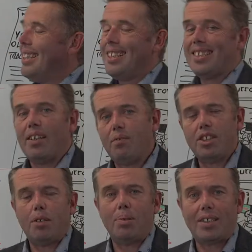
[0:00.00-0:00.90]

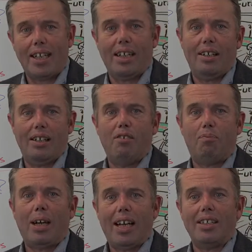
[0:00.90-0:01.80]
70% of
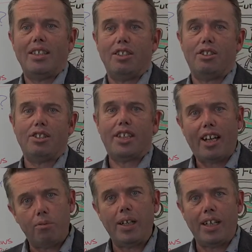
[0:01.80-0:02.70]
buying decisions are
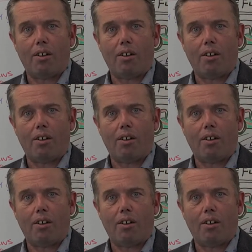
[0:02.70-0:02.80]
now made